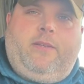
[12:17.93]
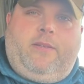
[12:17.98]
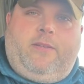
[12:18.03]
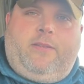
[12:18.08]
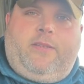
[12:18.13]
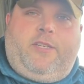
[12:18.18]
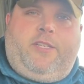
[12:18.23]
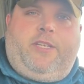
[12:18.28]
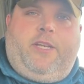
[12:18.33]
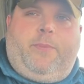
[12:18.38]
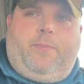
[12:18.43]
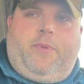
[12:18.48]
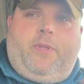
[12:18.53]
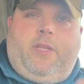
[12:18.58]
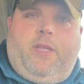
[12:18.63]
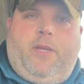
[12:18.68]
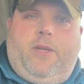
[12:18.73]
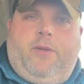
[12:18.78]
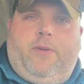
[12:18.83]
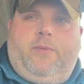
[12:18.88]
to ship a
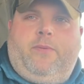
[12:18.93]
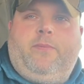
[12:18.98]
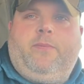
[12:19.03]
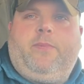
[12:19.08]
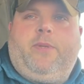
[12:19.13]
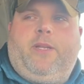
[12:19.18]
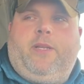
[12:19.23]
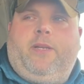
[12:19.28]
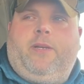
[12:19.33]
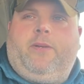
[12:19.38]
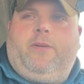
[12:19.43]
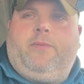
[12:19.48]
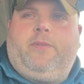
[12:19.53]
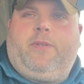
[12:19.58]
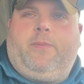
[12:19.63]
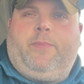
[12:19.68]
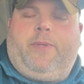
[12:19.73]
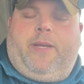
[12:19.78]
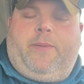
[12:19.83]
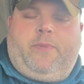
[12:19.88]
load,
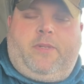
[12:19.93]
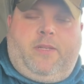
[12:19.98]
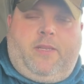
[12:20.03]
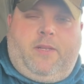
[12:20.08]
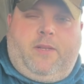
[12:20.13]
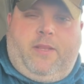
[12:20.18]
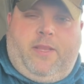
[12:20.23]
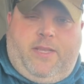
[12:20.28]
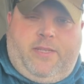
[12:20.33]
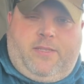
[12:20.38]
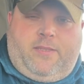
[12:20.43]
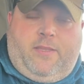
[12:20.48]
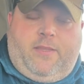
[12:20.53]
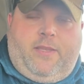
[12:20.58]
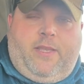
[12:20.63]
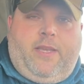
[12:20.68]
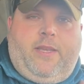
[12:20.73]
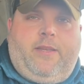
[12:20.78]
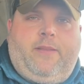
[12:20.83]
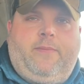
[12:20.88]
sometimes a little less than
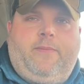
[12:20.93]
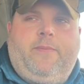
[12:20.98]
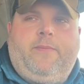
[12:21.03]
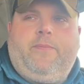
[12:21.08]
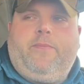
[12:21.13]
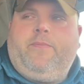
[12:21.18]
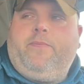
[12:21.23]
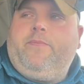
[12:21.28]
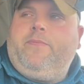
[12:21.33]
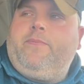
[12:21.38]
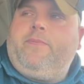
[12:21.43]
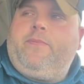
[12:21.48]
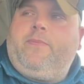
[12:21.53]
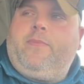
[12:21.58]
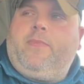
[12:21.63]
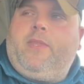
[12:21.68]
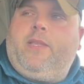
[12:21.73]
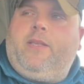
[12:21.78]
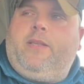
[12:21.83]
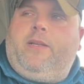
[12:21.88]
that.
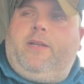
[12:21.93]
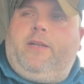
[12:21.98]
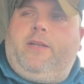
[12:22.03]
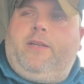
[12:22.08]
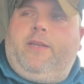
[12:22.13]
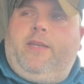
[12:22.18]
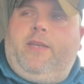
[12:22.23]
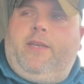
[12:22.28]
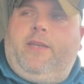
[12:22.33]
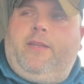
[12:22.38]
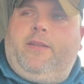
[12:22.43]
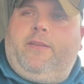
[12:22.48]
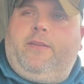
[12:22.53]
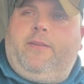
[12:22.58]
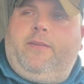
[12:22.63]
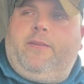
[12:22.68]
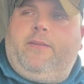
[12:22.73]
And